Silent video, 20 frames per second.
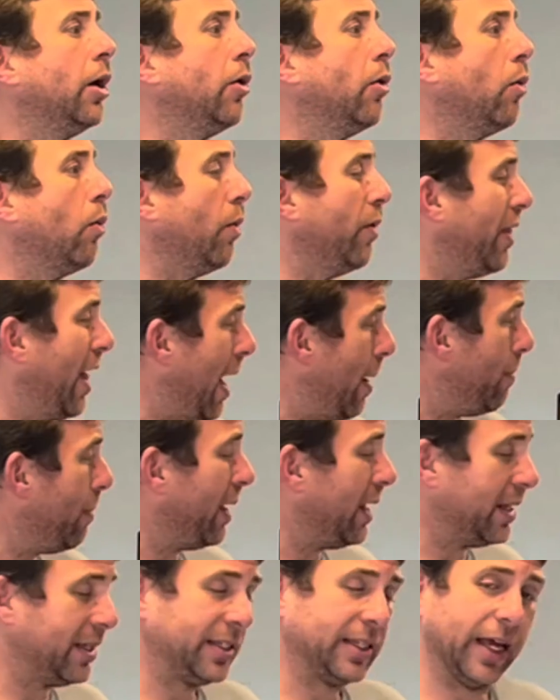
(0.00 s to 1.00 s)
with that
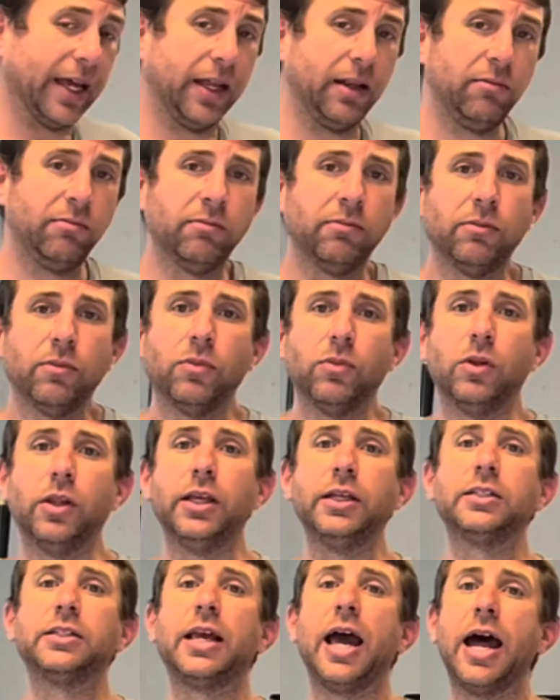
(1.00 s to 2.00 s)
being said,
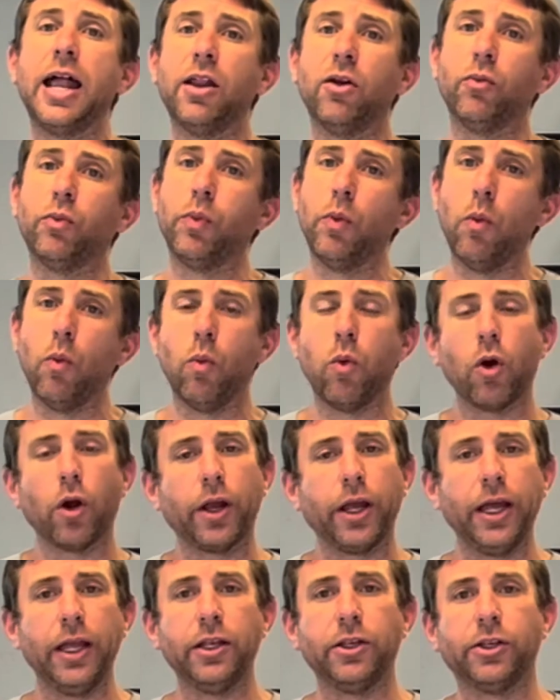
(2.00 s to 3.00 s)
let's kind of work
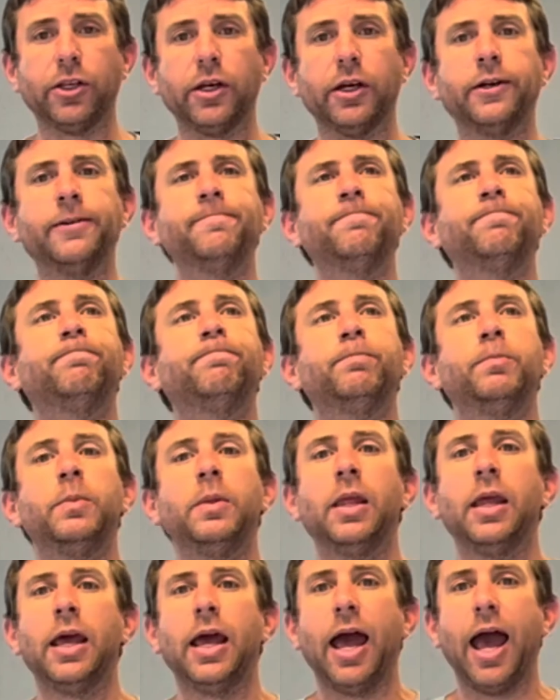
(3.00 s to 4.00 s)
into
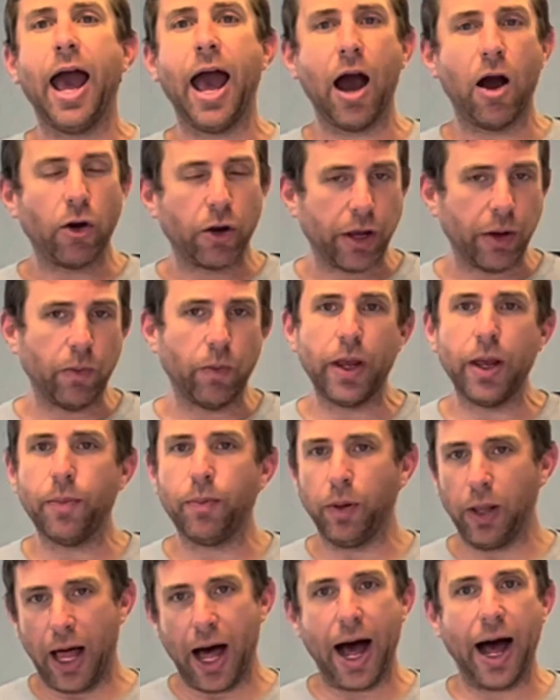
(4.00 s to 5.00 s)
how can we
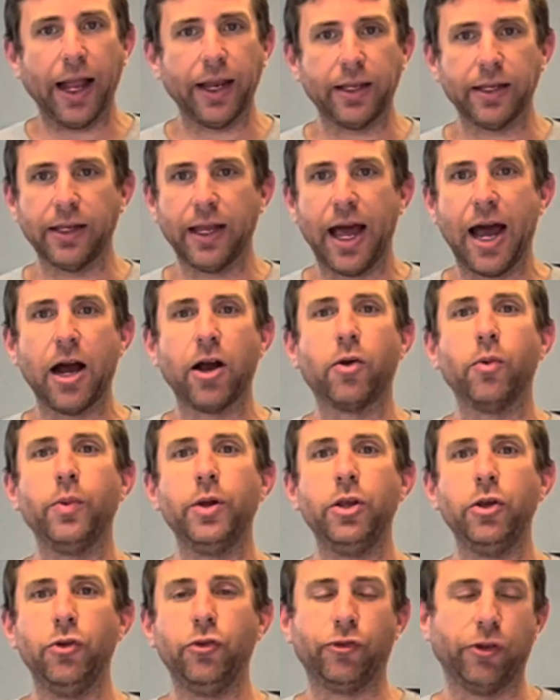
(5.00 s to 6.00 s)
apply it? How can we
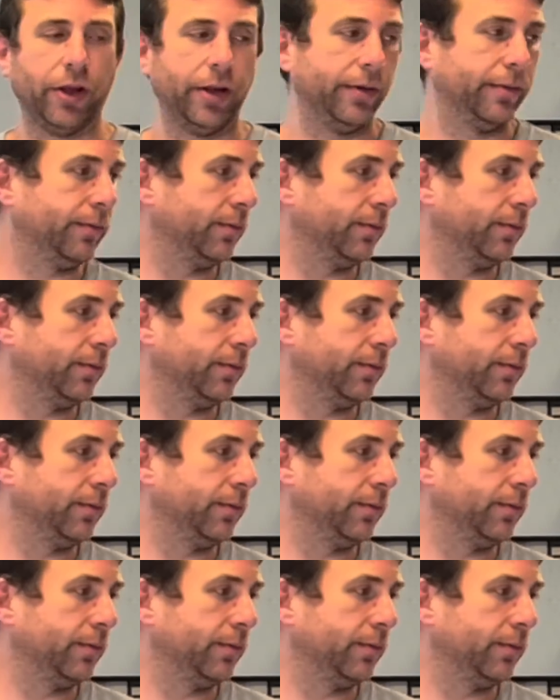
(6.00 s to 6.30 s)
use it?